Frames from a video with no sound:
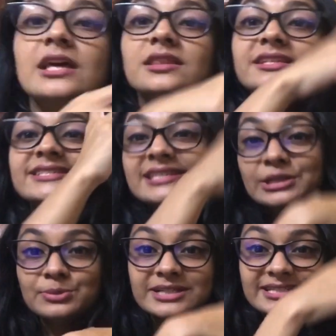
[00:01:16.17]
The
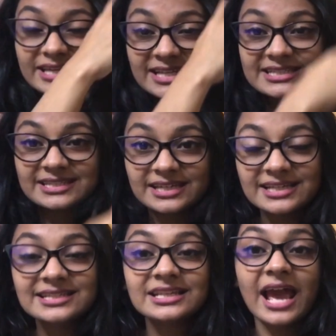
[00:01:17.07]
syllabus is
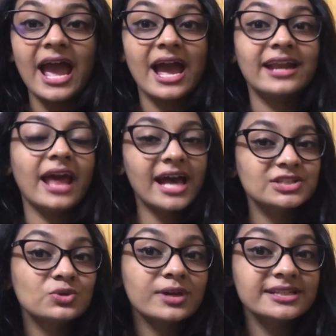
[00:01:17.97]
this, and as
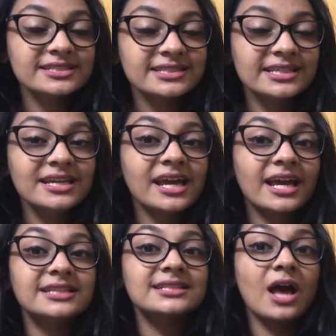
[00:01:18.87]
you can see,
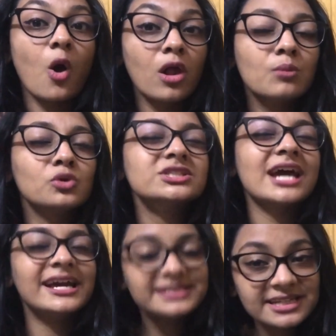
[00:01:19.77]
it's almost
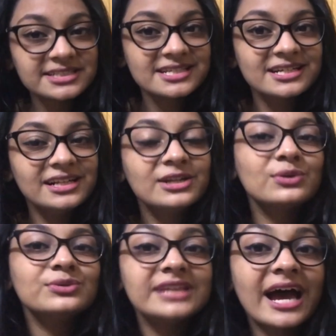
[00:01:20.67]
identical
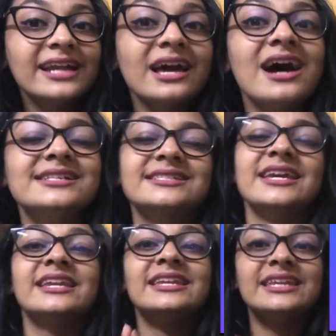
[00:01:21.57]
to that asked
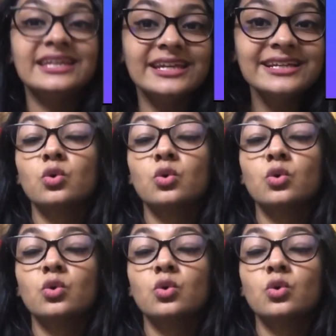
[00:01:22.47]
in NEET.